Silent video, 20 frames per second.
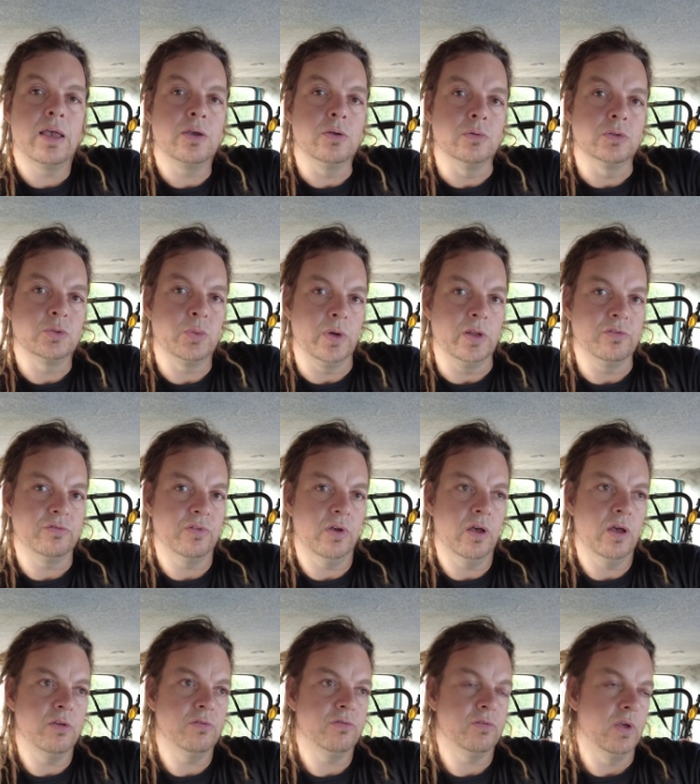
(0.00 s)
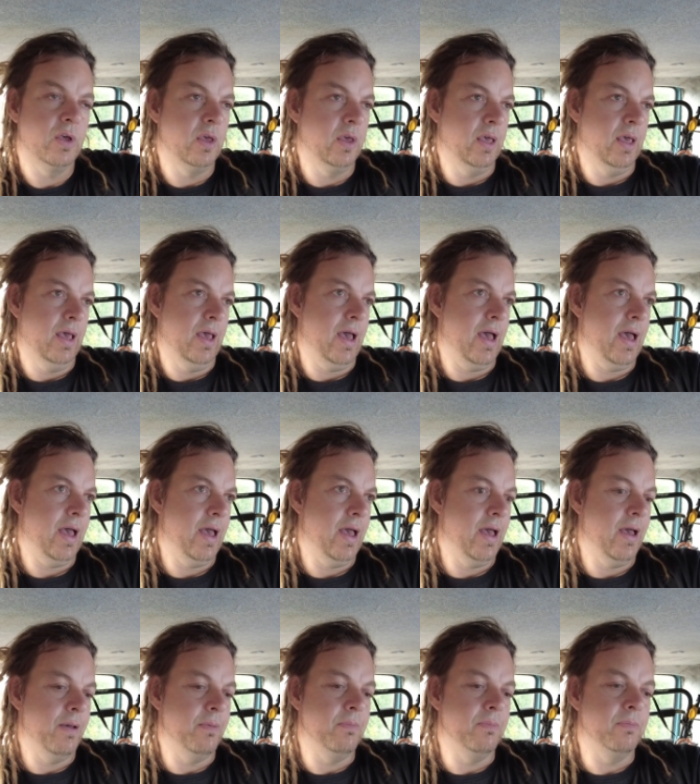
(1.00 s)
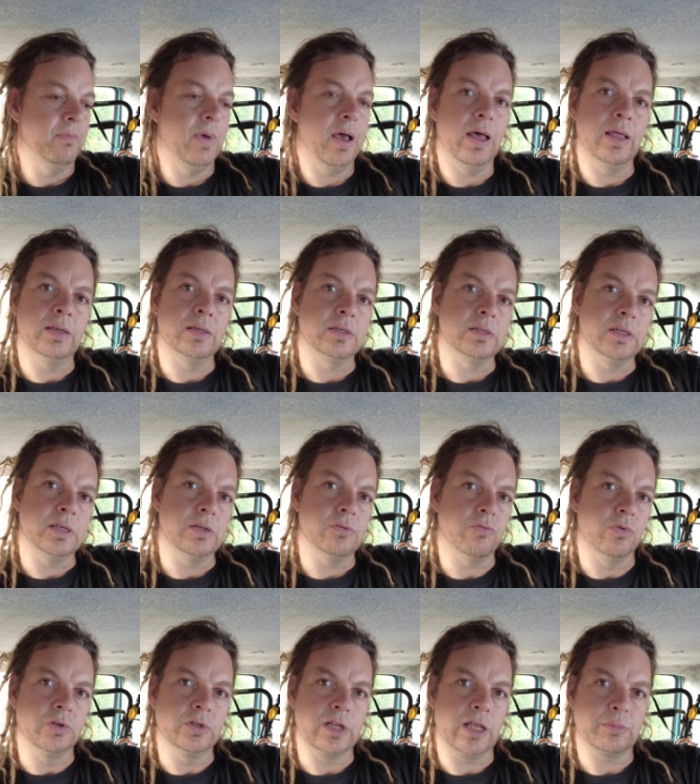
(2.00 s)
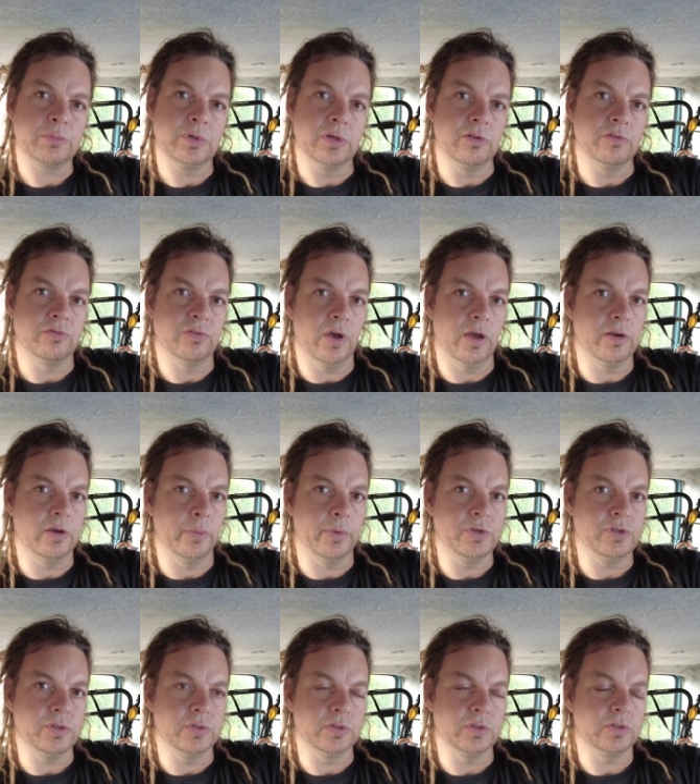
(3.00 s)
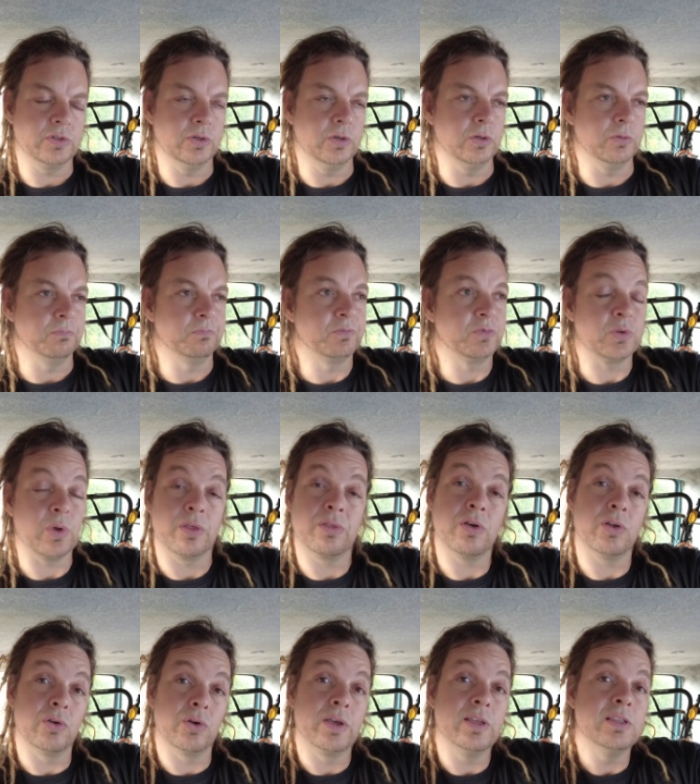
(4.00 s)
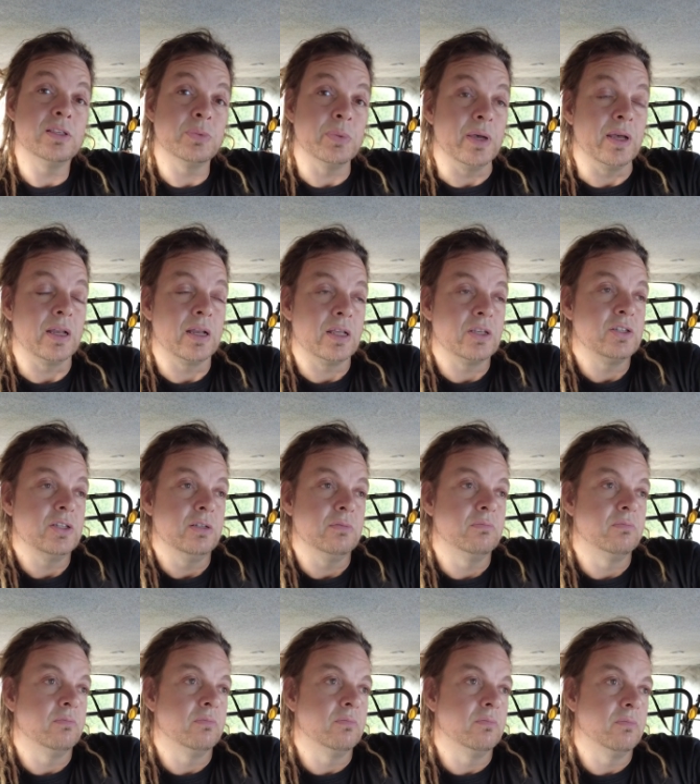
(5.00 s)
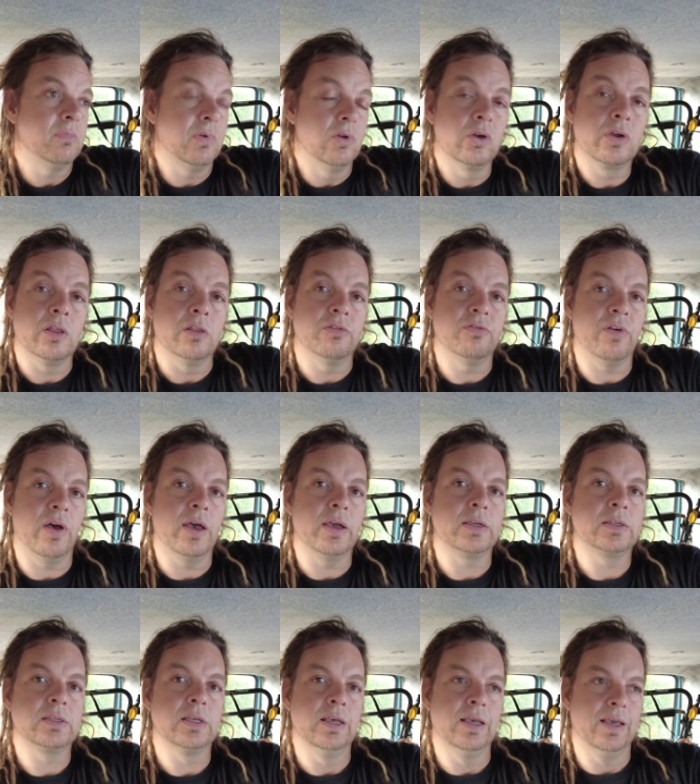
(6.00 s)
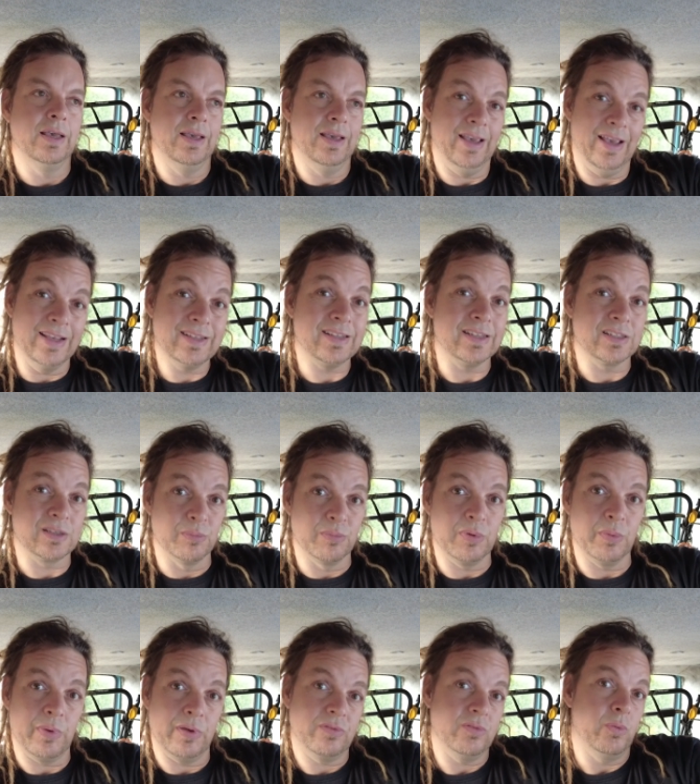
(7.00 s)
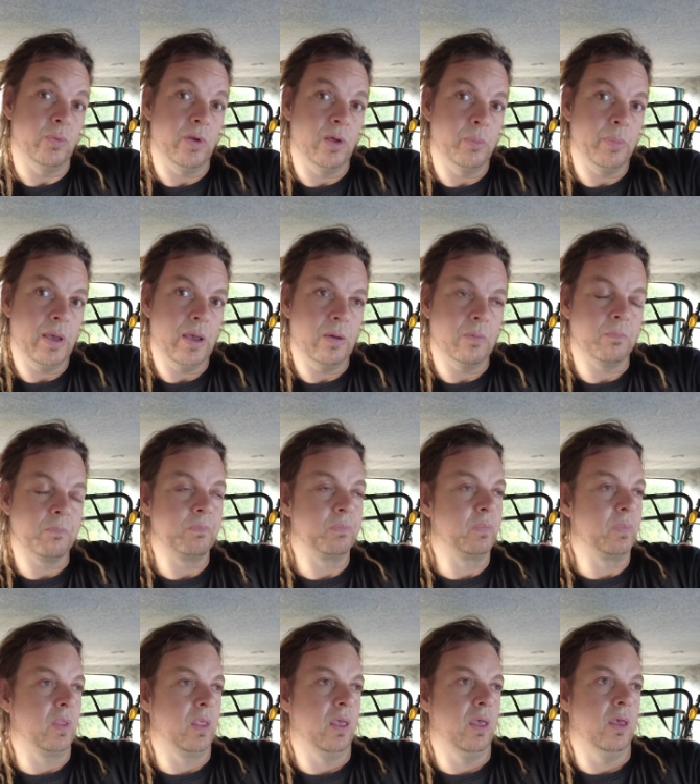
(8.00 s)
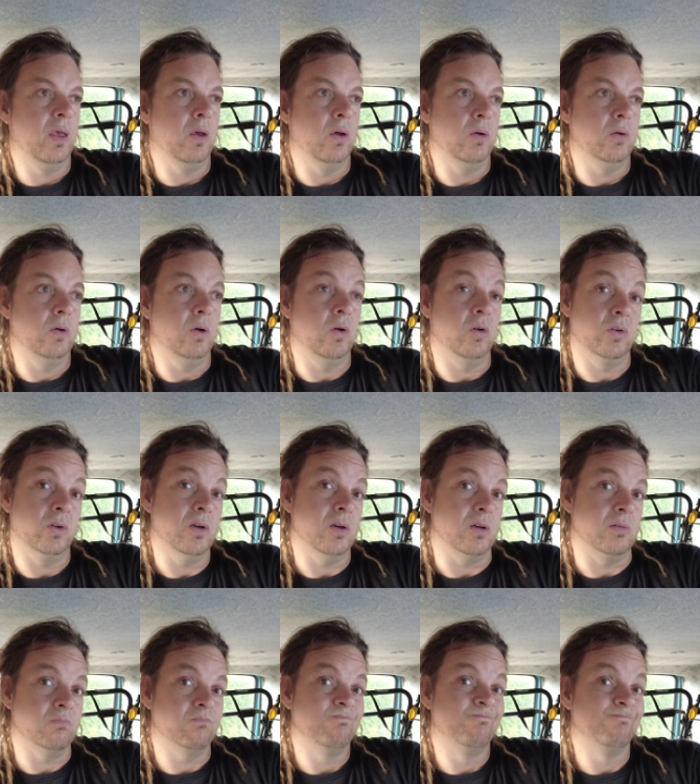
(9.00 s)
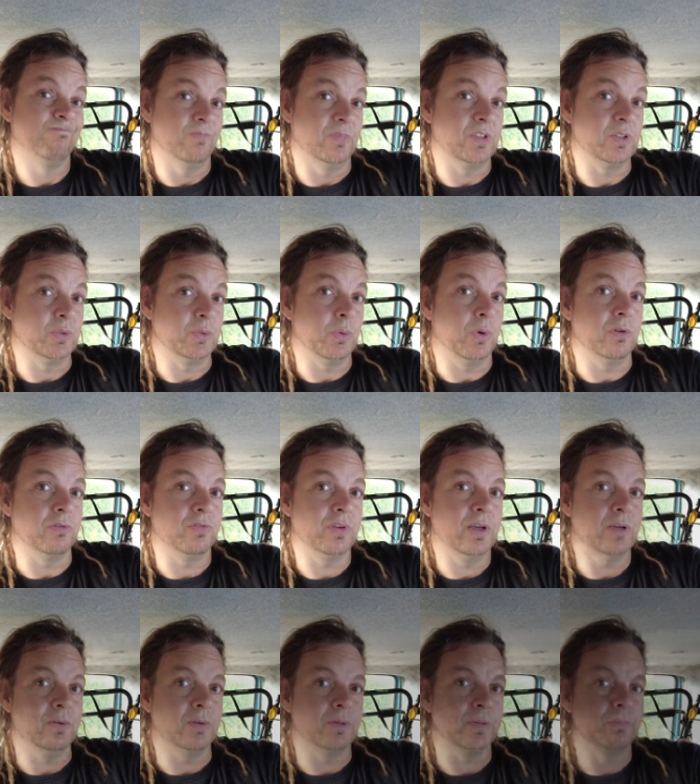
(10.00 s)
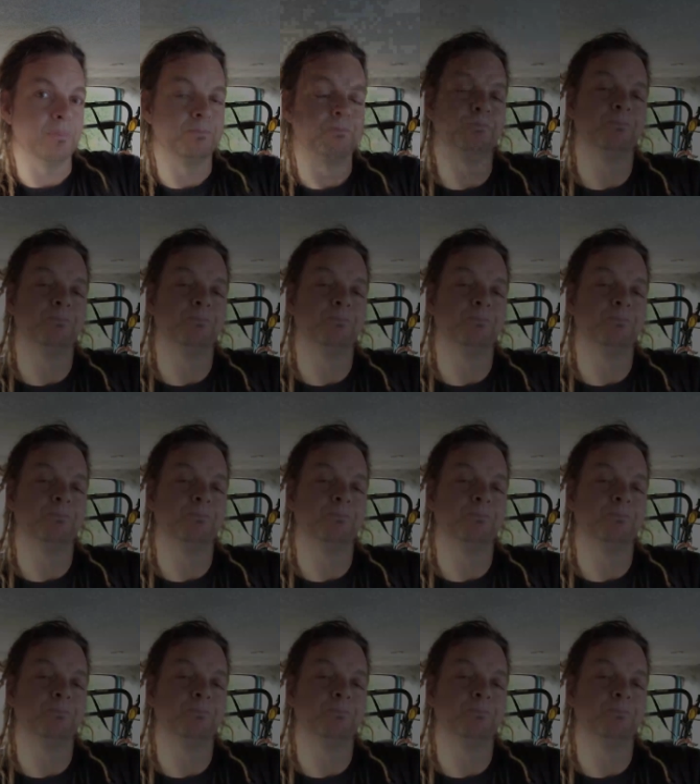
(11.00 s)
Echo 25, um, and it runs absolutely fine, no issues at all." So I thought I'd look into it. I'd actually look at the facts. Is it something we have to worry about, or not? This is what I found.